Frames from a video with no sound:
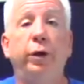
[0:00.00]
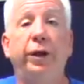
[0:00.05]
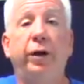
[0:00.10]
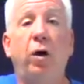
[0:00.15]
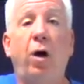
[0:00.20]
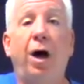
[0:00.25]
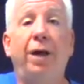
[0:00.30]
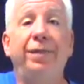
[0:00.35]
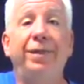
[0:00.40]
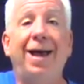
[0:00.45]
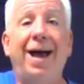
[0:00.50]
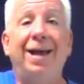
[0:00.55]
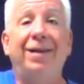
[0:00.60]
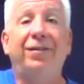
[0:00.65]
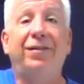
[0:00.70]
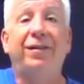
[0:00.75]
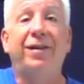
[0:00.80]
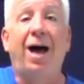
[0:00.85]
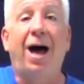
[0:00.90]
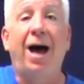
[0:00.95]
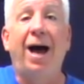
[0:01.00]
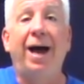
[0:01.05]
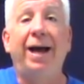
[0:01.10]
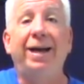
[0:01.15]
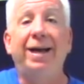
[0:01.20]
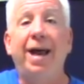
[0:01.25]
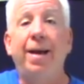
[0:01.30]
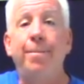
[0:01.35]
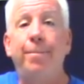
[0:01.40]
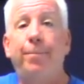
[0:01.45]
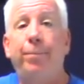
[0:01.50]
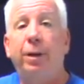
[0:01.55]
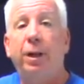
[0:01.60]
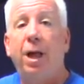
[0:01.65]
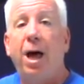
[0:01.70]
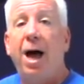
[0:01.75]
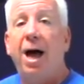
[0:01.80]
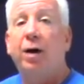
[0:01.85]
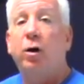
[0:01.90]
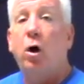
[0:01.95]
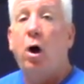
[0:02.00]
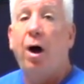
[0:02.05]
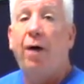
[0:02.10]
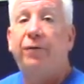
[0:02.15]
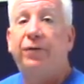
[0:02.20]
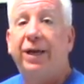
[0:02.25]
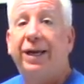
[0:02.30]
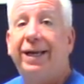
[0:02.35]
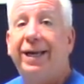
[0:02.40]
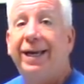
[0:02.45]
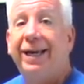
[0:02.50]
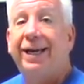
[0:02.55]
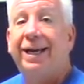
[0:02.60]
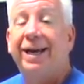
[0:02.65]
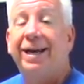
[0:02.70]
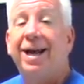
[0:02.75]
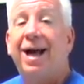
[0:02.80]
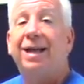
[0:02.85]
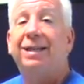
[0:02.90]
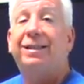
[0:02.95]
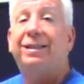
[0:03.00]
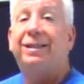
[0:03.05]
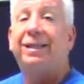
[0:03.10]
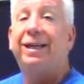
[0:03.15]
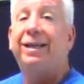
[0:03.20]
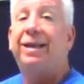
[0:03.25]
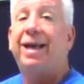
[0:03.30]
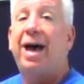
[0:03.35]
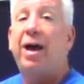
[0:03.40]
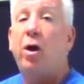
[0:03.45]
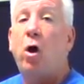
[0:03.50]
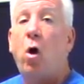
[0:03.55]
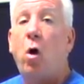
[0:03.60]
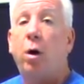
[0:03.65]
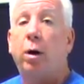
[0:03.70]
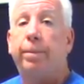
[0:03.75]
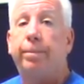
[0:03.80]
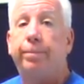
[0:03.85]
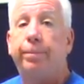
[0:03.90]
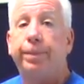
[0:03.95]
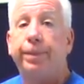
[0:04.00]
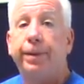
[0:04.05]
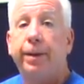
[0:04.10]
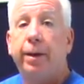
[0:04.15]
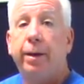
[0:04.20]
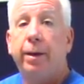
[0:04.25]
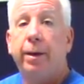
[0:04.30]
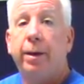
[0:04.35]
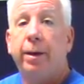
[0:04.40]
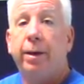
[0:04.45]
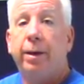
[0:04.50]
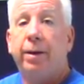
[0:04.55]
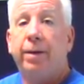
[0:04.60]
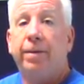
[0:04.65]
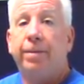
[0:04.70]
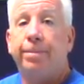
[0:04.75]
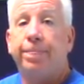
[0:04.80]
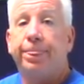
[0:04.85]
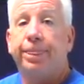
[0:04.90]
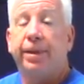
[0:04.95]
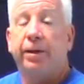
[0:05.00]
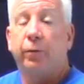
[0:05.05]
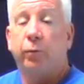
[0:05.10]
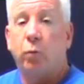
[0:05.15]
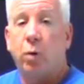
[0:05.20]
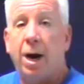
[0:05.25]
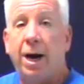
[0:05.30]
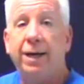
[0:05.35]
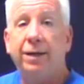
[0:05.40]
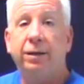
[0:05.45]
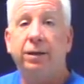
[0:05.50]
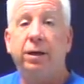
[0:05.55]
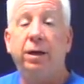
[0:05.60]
it on that side and block off that he cannot see that arm. Right?